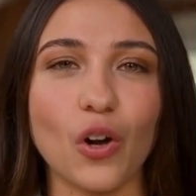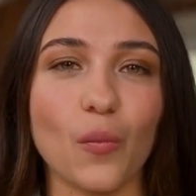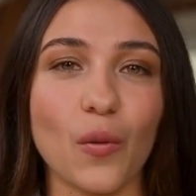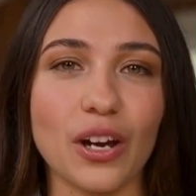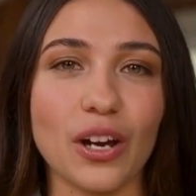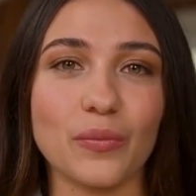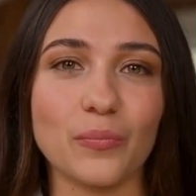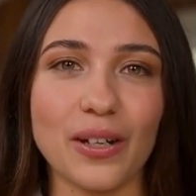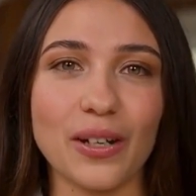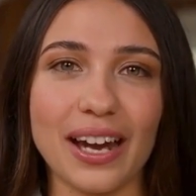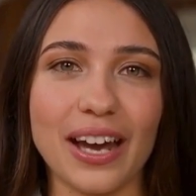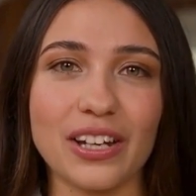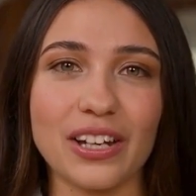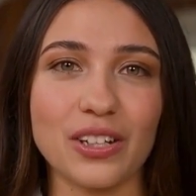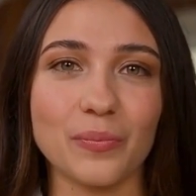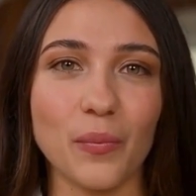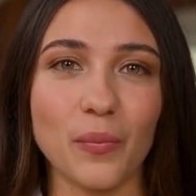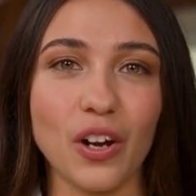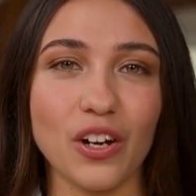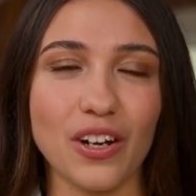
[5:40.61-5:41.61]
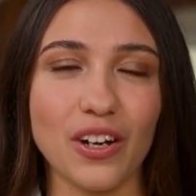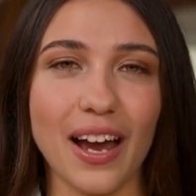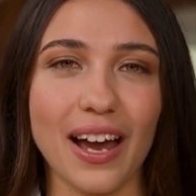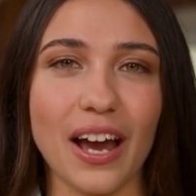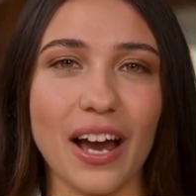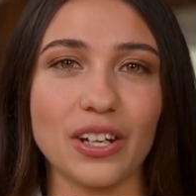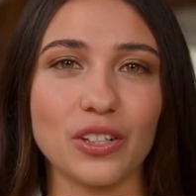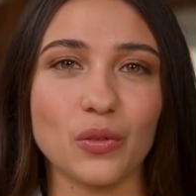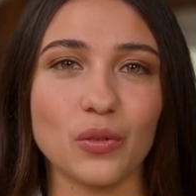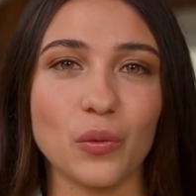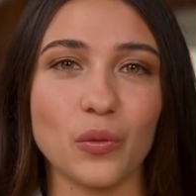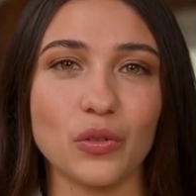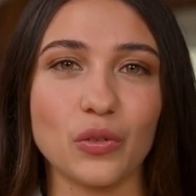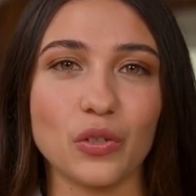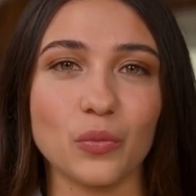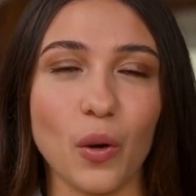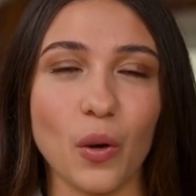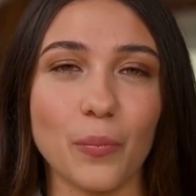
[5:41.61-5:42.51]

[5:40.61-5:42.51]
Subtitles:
Wix may gain smarter AI tools,